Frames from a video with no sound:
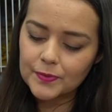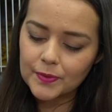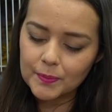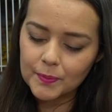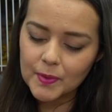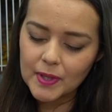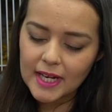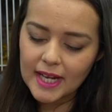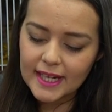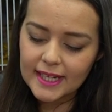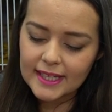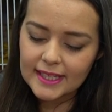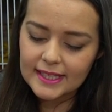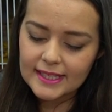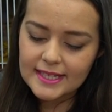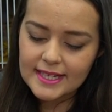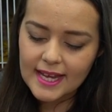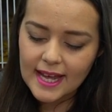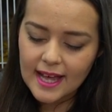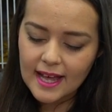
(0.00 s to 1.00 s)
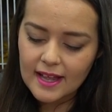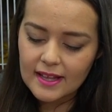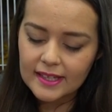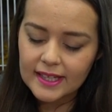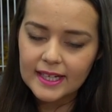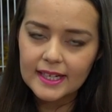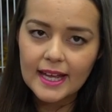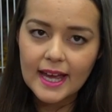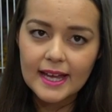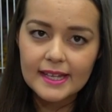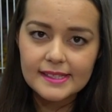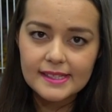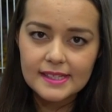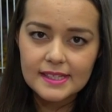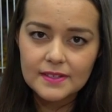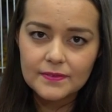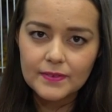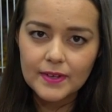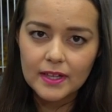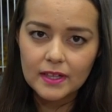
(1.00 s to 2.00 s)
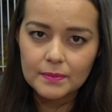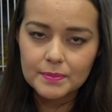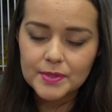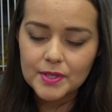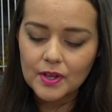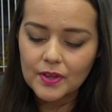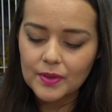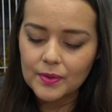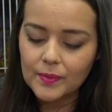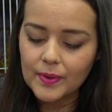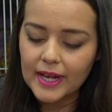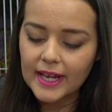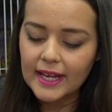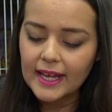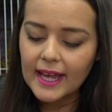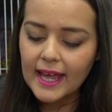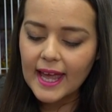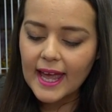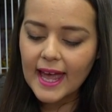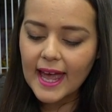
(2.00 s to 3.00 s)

From what I can tell, it hasn't developed all the way,